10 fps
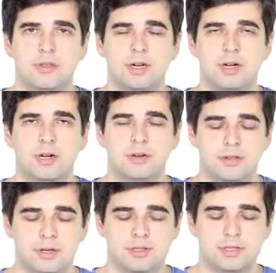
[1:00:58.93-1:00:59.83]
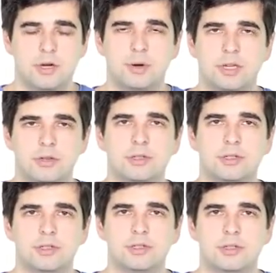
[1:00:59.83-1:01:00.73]
there is no
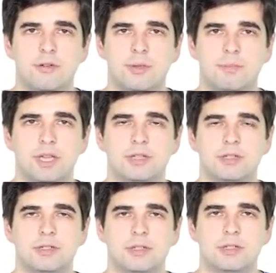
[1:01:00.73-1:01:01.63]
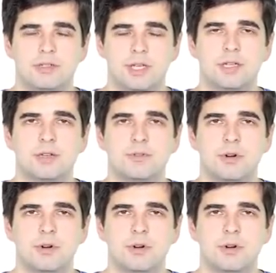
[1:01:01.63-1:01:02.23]
occurrence of the pattern starting